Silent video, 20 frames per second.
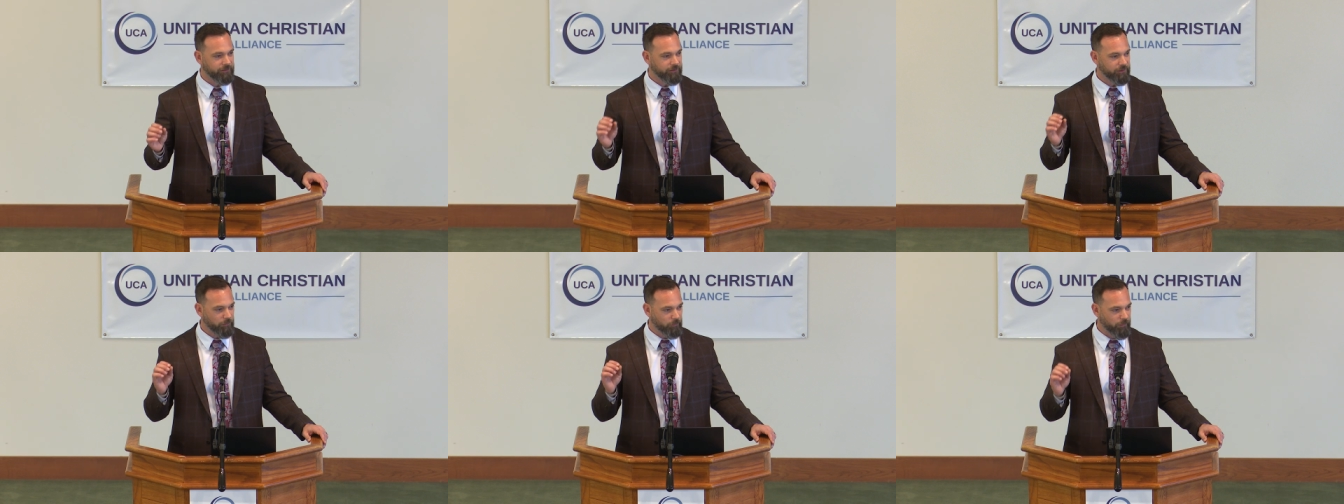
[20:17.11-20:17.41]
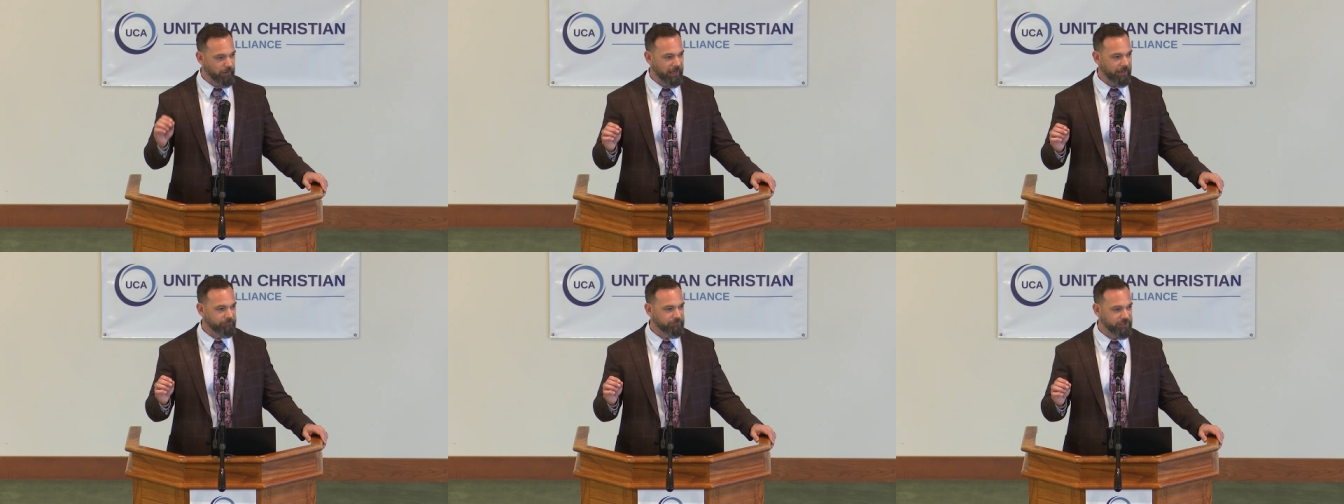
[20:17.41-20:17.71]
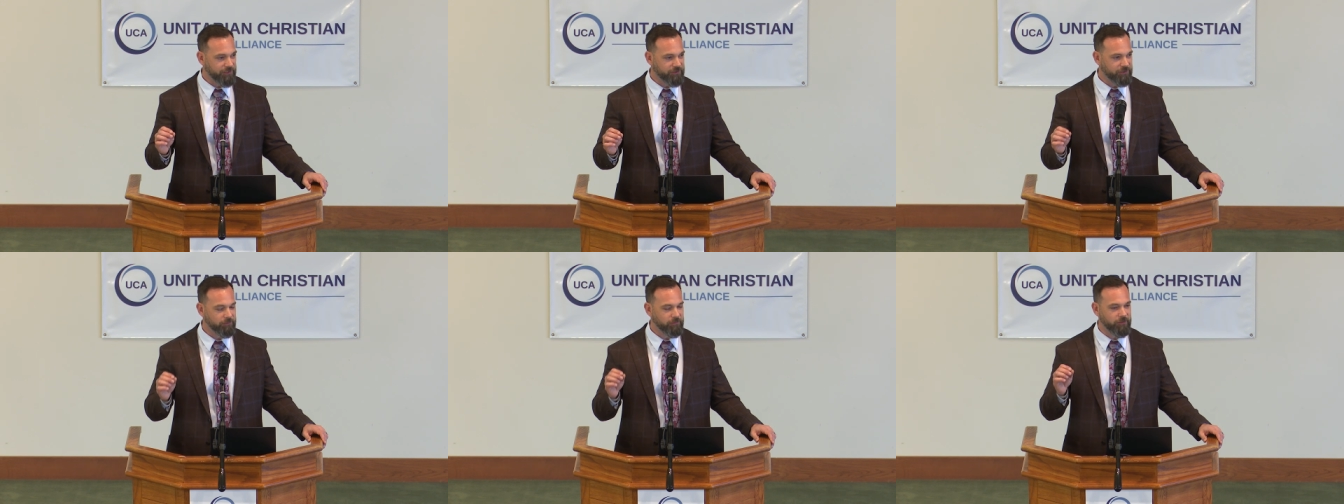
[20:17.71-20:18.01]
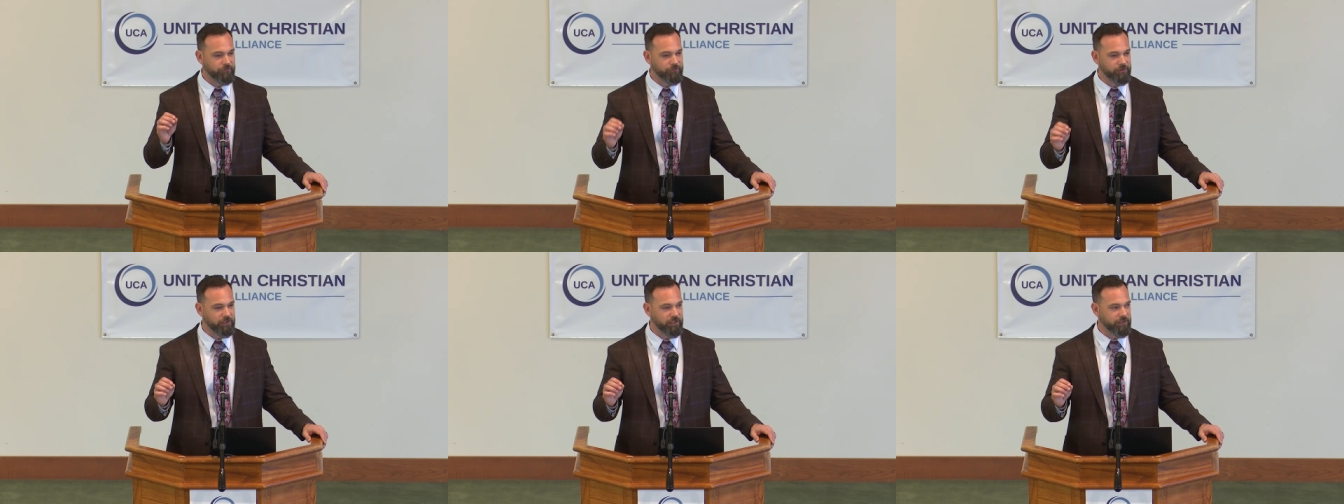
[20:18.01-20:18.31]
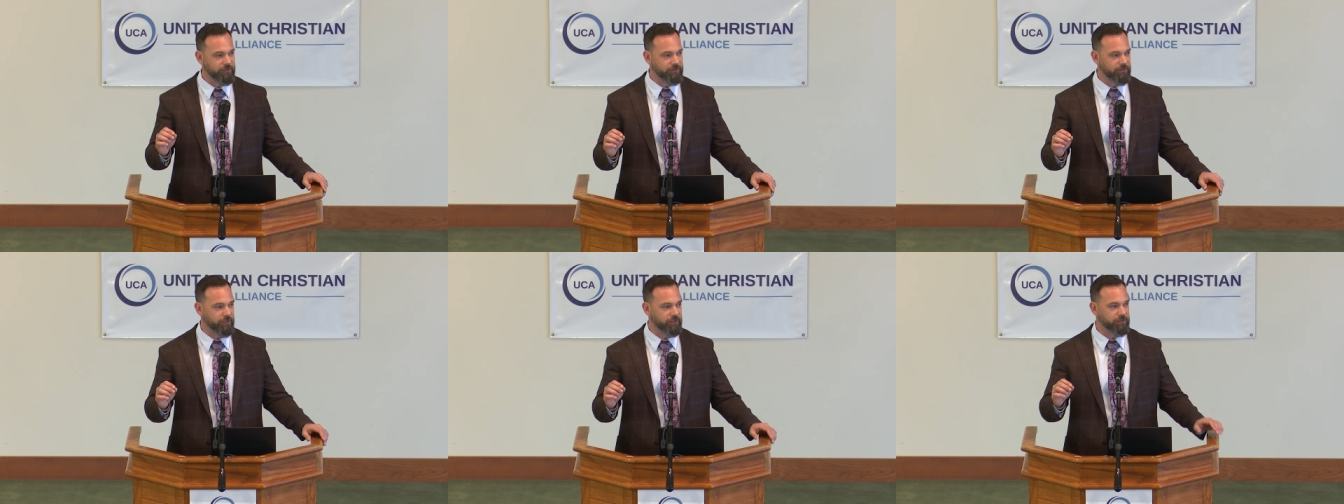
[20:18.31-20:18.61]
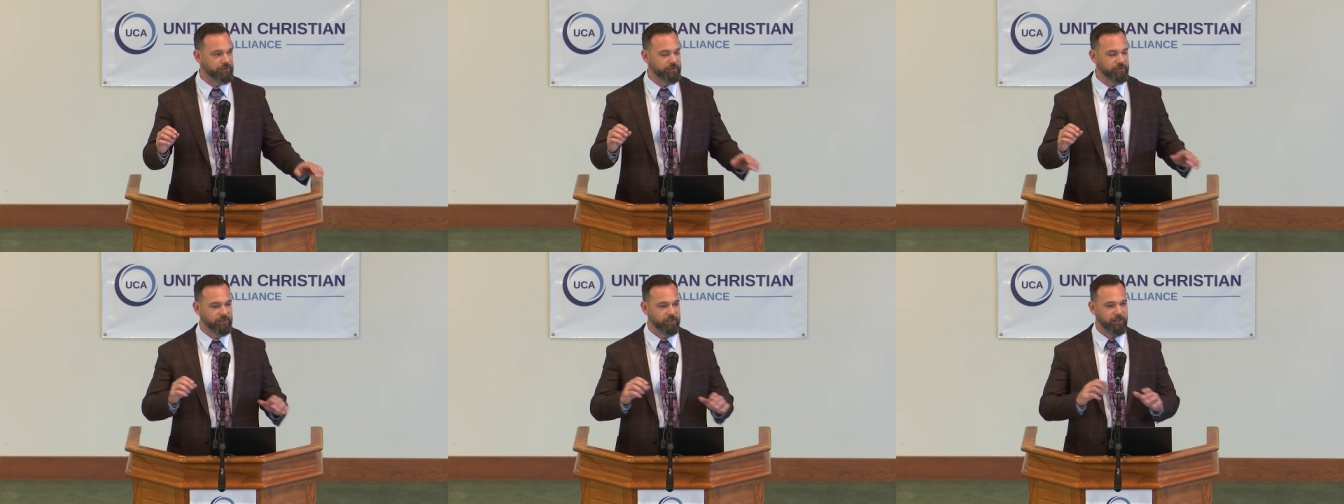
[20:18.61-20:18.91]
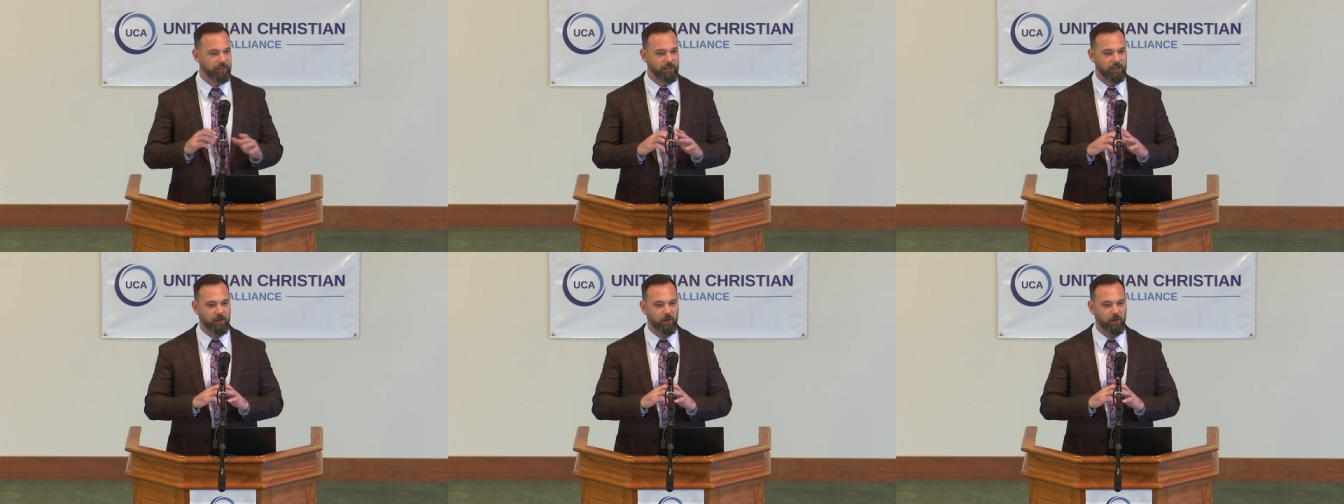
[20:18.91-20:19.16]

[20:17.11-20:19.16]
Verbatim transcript: The baptism of Jesus